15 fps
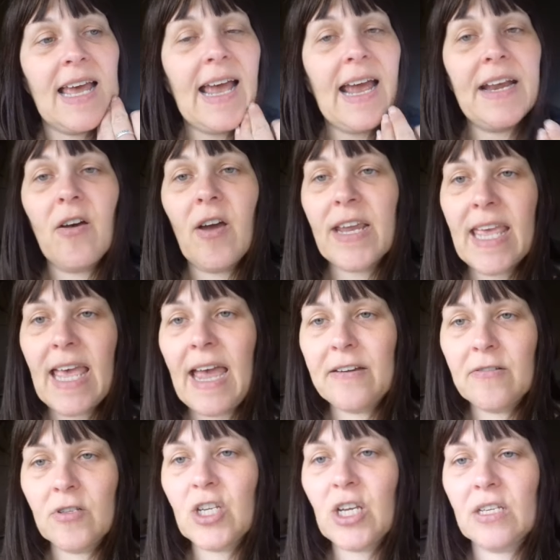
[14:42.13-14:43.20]
and I
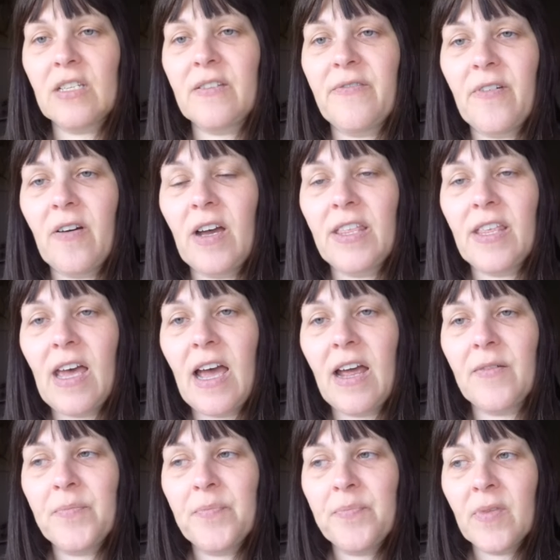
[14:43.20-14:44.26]
cannot justify
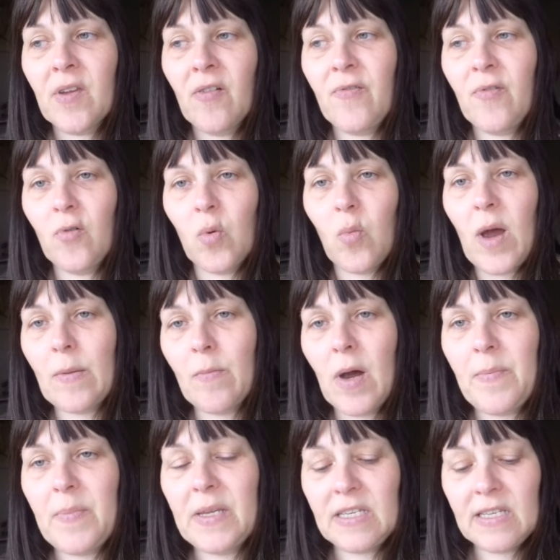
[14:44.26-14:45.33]
that for the way
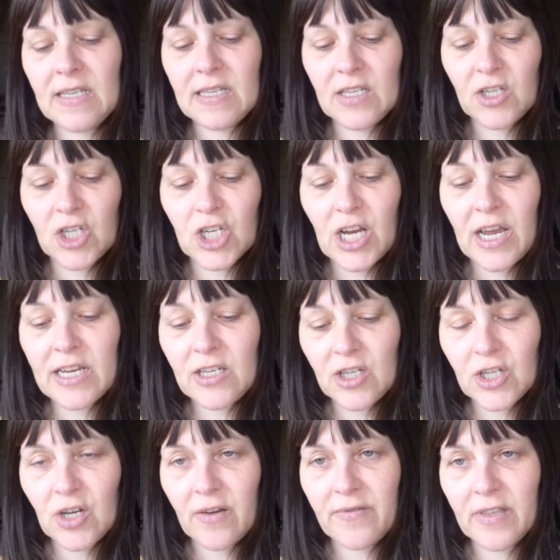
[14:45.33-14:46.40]
my business has
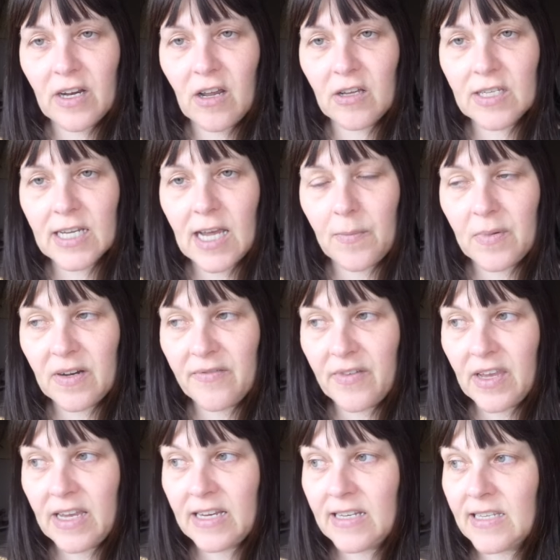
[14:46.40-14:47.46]
changed over the last couple of
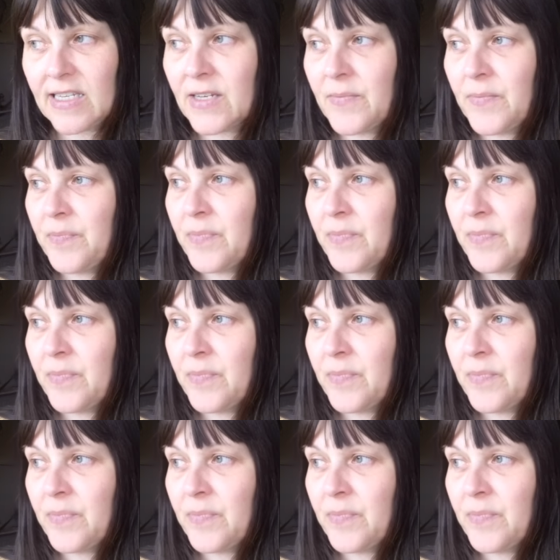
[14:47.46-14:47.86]
years.